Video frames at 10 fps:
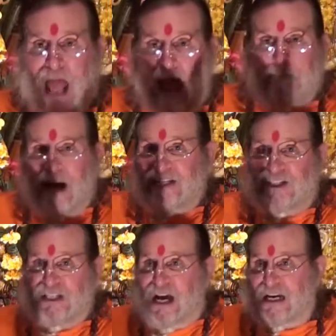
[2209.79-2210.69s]
and my
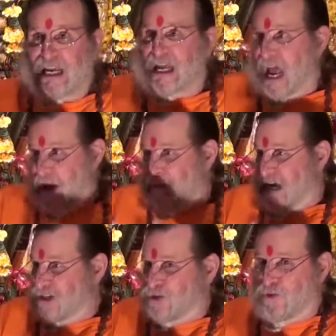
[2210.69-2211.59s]
study and
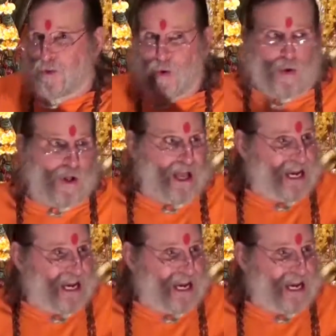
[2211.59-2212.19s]
my school